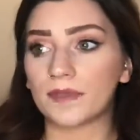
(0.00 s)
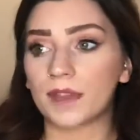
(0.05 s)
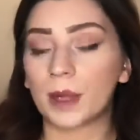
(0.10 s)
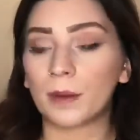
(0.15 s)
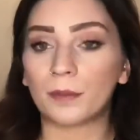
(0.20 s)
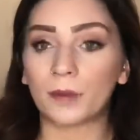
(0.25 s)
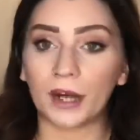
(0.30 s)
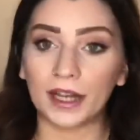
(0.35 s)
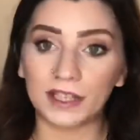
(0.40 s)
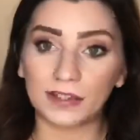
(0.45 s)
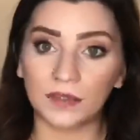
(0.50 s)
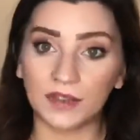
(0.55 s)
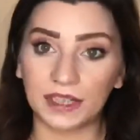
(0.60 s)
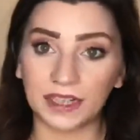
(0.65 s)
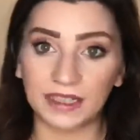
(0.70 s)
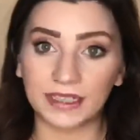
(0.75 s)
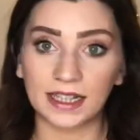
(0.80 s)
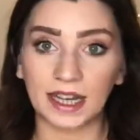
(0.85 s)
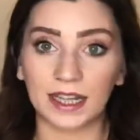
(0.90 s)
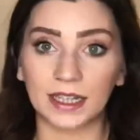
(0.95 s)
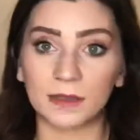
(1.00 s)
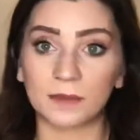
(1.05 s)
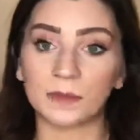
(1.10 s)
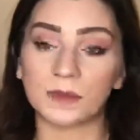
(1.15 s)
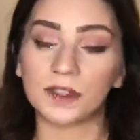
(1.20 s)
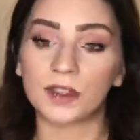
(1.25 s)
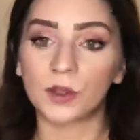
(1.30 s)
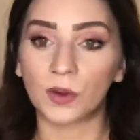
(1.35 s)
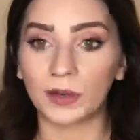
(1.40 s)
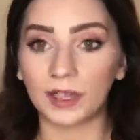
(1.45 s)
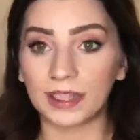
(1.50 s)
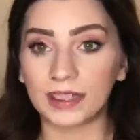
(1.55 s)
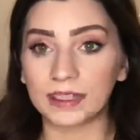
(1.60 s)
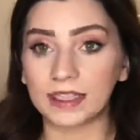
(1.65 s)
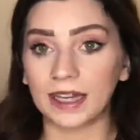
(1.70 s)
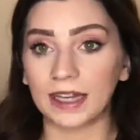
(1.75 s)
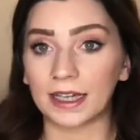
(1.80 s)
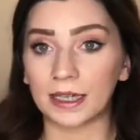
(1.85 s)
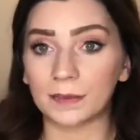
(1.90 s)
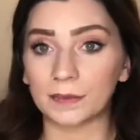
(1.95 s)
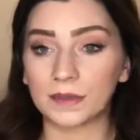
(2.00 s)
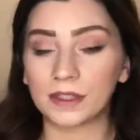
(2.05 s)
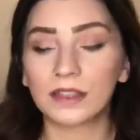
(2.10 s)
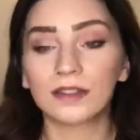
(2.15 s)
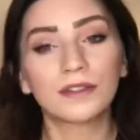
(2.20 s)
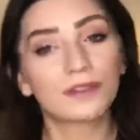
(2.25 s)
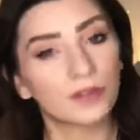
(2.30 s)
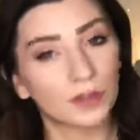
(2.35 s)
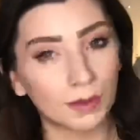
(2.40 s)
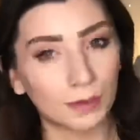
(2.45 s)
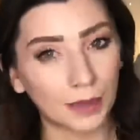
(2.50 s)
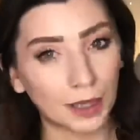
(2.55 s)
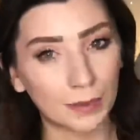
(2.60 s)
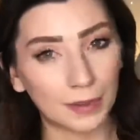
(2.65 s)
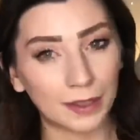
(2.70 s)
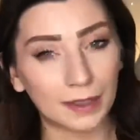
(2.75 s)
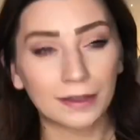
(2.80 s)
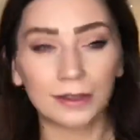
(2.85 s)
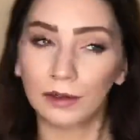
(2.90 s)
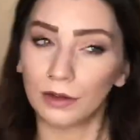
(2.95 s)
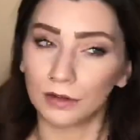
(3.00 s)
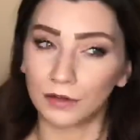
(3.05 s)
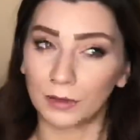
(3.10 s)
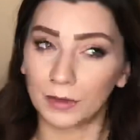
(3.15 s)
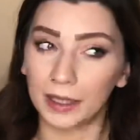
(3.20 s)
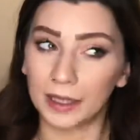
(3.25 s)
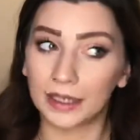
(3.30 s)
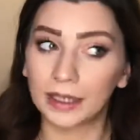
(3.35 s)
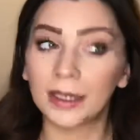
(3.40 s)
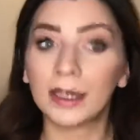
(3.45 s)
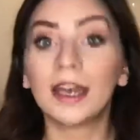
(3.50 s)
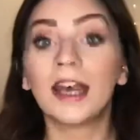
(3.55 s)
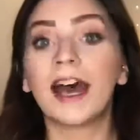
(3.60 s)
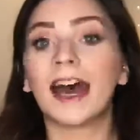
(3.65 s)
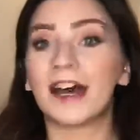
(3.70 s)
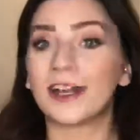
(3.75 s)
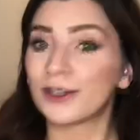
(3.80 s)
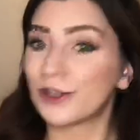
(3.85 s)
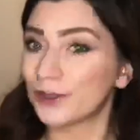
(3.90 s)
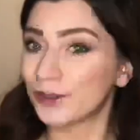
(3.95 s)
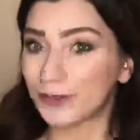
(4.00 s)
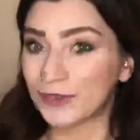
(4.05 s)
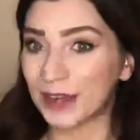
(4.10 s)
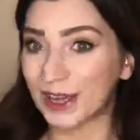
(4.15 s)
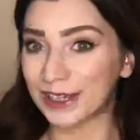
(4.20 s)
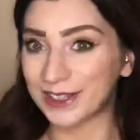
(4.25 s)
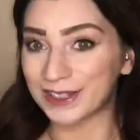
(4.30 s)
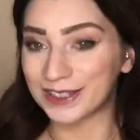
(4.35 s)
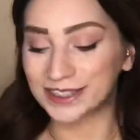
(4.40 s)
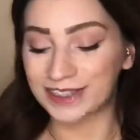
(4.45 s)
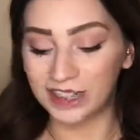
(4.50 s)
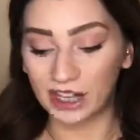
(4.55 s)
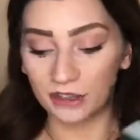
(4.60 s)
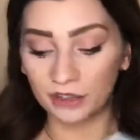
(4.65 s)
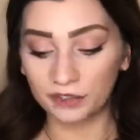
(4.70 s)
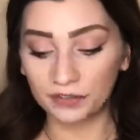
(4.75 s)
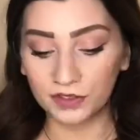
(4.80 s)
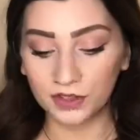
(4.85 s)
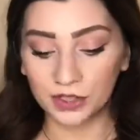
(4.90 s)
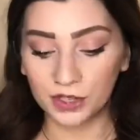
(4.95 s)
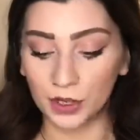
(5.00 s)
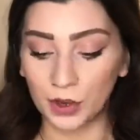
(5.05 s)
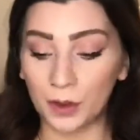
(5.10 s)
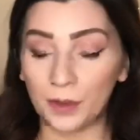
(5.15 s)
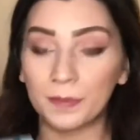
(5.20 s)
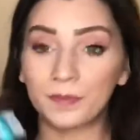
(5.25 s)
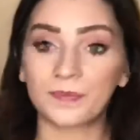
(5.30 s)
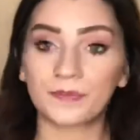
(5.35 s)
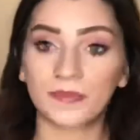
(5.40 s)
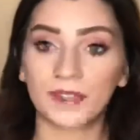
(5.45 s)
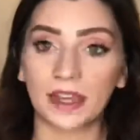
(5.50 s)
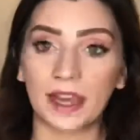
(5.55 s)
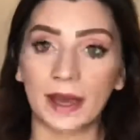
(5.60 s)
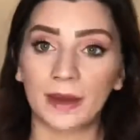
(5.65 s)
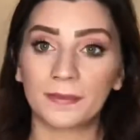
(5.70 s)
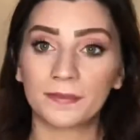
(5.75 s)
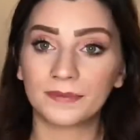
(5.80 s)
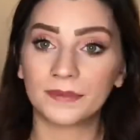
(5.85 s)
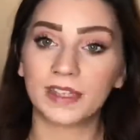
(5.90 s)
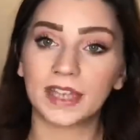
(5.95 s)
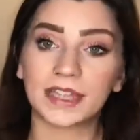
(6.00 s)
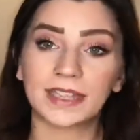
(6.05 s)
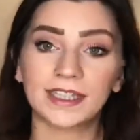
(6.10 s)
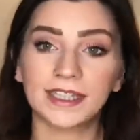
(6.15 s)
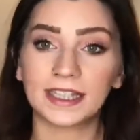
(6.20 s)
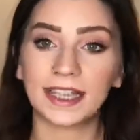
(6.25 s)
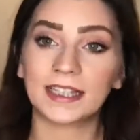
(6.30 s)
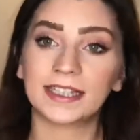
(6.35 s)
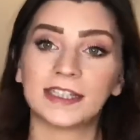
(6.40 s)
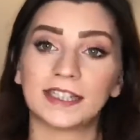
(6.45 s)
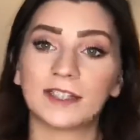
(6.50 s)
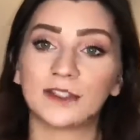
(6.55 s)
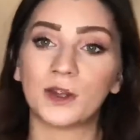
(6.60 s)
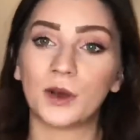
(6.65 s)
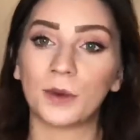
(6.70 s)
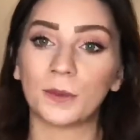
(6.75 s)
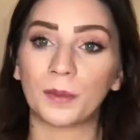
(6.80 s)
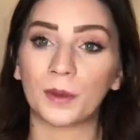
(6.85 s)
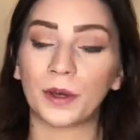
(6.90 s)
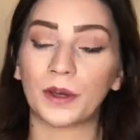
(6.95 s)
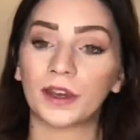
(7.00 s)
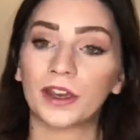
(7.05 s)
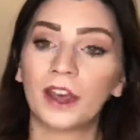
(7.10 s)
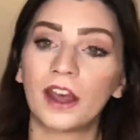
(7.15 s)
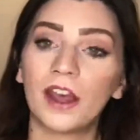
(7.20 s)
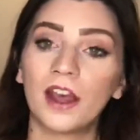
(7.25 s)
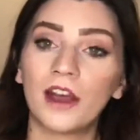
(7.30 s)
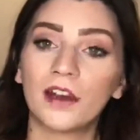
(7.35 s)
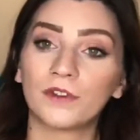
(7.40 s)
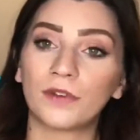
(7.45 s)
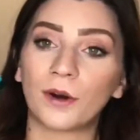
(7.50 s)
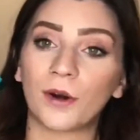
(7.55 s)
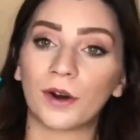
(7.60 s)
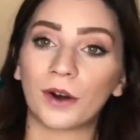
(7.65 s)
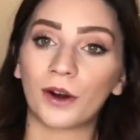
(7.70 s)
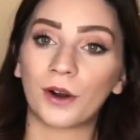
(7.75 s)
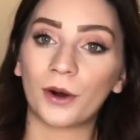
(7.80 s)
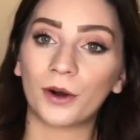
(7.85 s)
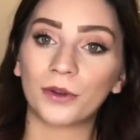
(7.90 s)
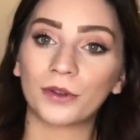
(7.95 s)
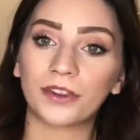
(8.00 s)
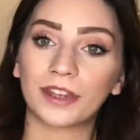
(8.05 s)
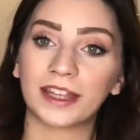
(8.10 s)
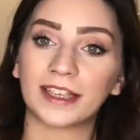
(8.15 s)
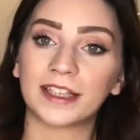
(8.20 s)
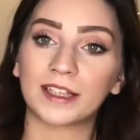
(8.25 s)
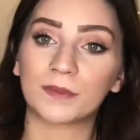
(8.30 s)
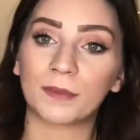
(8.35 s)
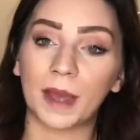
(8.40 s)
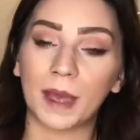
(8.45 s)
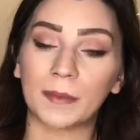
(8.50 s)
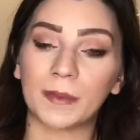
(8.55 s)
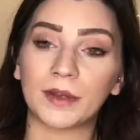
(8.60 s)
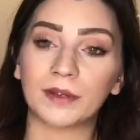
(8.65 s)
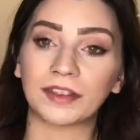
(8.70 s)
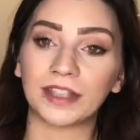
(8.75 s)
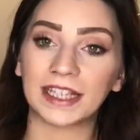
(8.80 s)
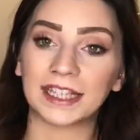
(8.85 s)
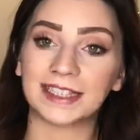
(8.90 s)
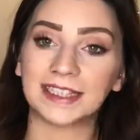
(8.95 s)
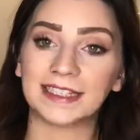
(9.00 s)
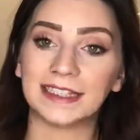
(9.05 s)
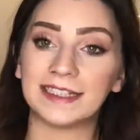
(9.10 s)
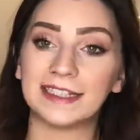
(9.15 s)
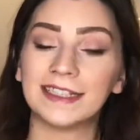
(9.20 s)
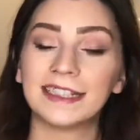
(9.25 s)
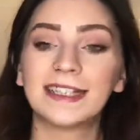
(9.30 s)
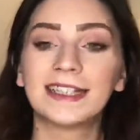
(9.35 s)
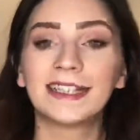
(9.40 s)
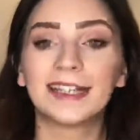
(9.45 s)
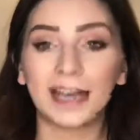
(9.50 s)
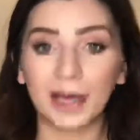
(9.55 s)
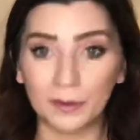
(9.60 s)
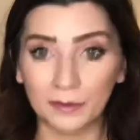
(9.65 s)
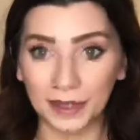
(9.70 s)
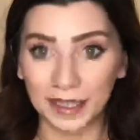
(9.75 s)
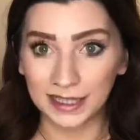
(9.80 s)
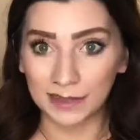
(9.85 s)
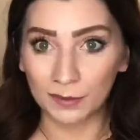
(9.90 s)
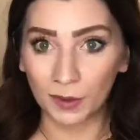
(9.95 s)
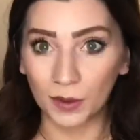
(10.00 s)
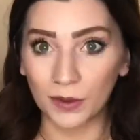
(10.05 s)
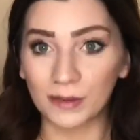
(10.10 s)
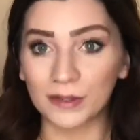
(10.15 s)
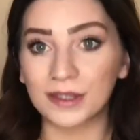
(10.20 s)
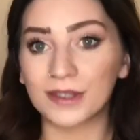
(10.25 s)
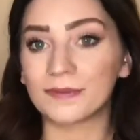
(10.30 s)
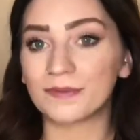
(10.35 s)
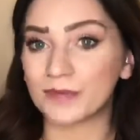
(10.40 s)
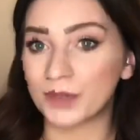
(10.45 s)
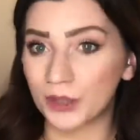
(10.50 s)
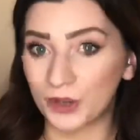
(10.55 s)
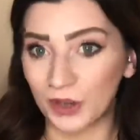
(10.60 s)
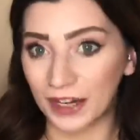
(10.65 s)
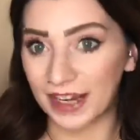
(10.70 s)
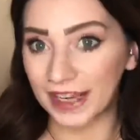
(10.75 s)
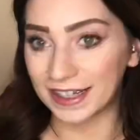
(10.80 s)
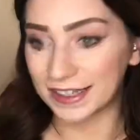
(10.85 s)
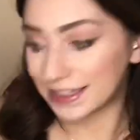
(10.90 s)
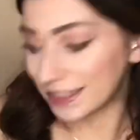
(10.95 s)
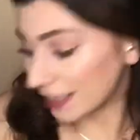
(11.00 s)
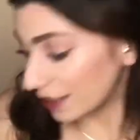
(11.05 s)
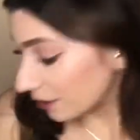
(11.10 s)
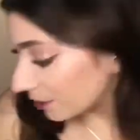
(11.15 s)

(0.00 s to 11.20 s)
breastfeeding times, toilet times for the baby, not for me, and all of that good stuff. So yeah, designated notebook for all things baby related, amazeballs, great idea.